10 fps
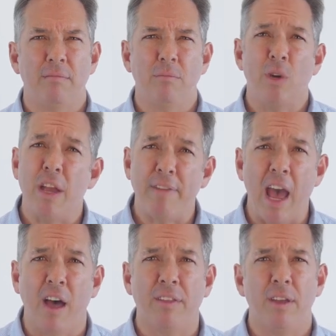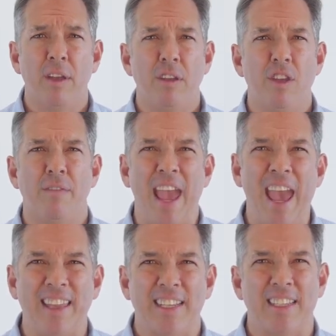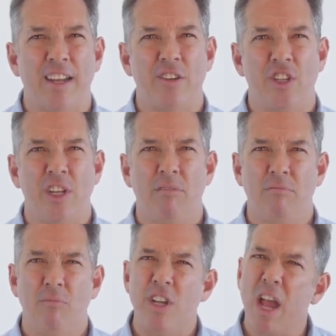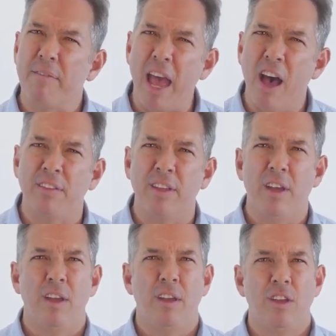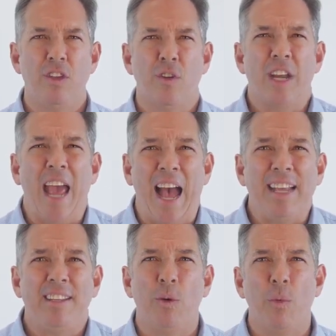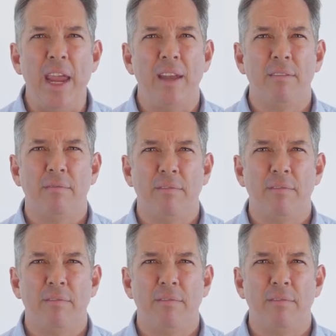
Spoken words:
When you have health, you have endless energy. When you have health, you're in an ideal weight.